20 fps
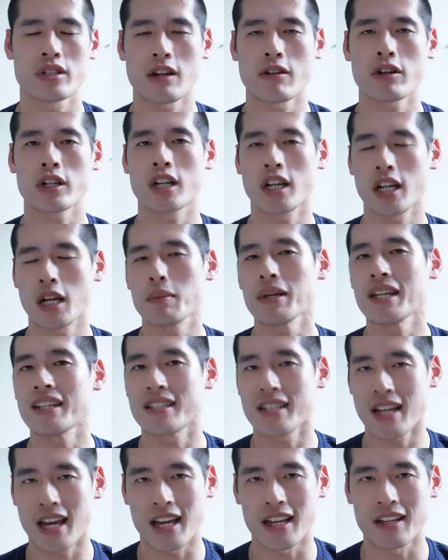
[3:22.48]
there are gonna be
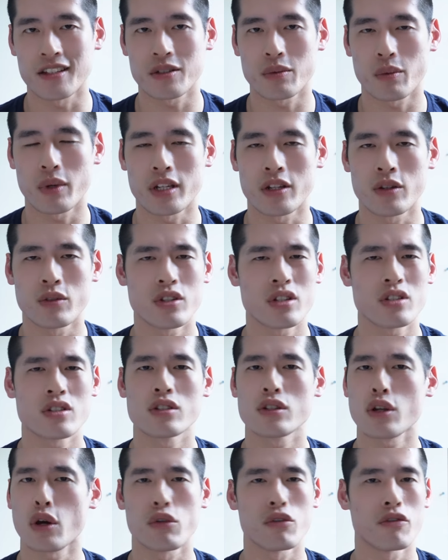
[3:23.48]
days when you
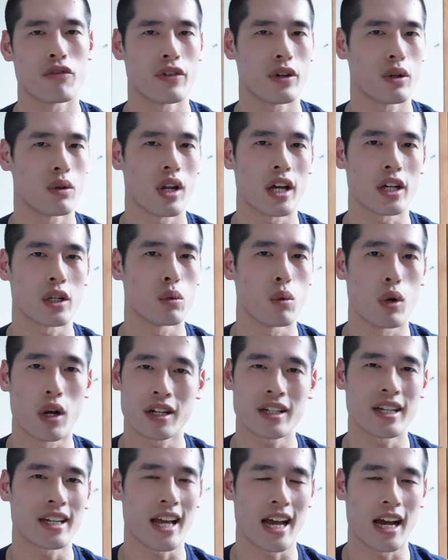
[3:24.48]
just don't feel like
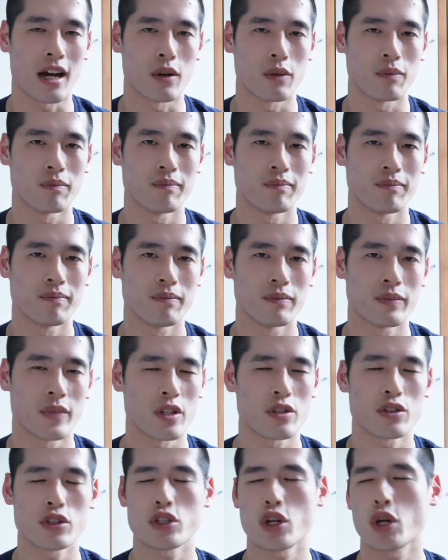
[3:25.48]
working out.
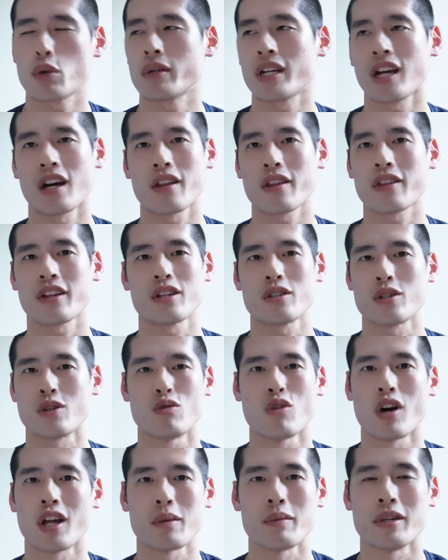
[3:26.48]
There's so many other things
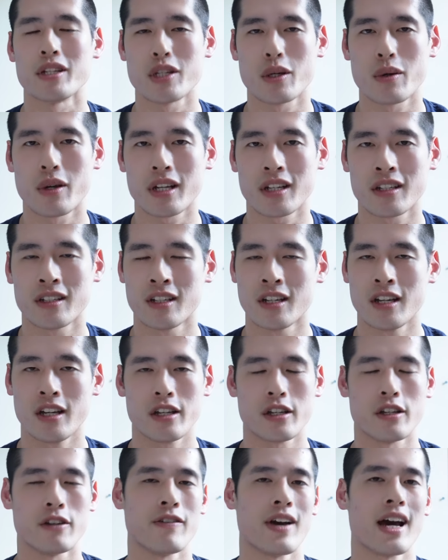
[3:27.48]
you'd rather be doing.
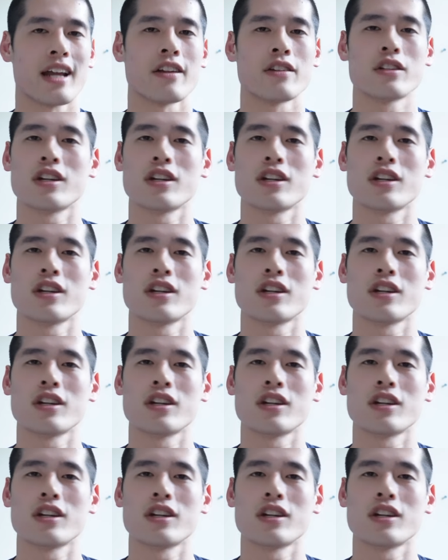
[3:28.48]
You've had a